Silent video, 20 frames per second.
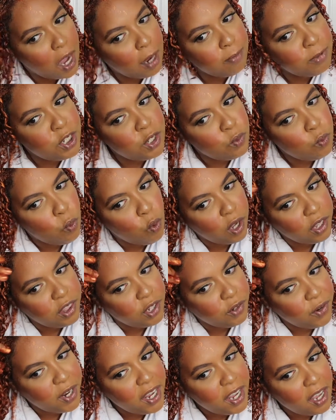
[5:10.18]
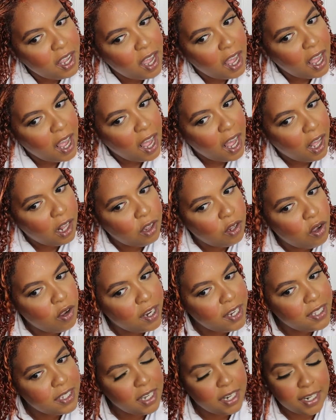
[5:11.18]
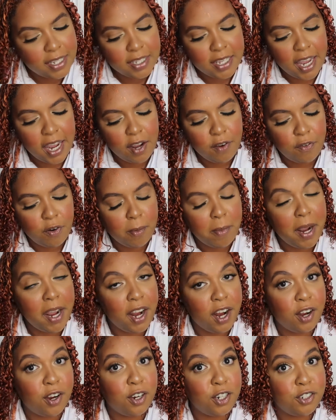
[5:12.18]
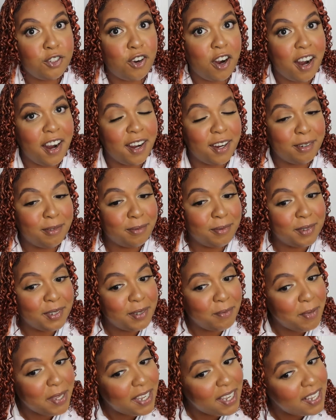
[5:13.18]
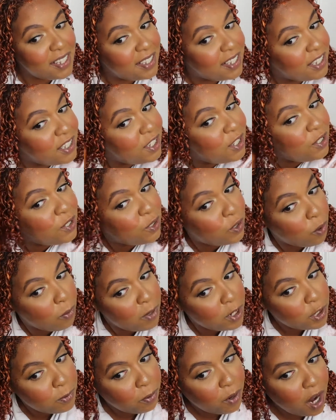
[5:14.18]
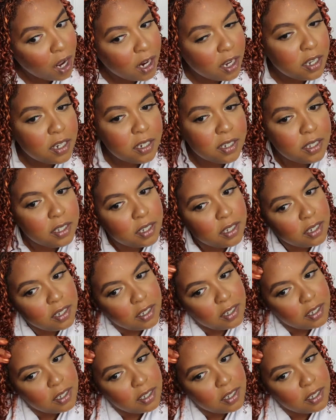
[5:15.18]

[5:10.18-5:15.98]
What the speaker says: I'm just wondering how long it's gonna take for my hair to dry because this is so much product.